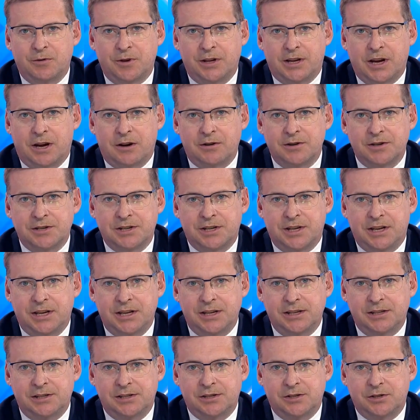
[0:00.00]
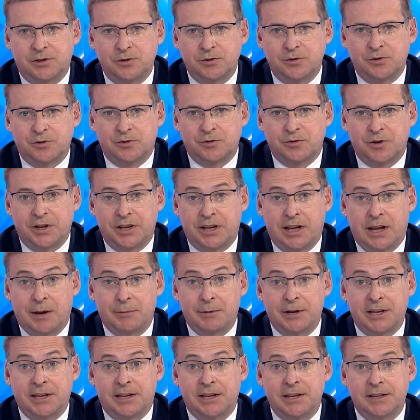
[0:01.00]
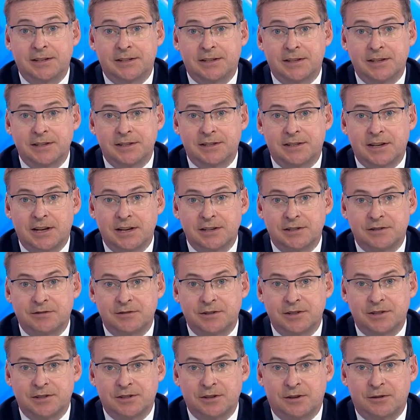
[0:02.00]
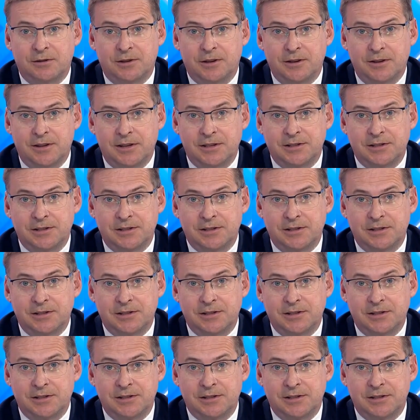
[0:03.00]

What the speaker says: it'll encourage kids to drink. How many kids these days drink solo?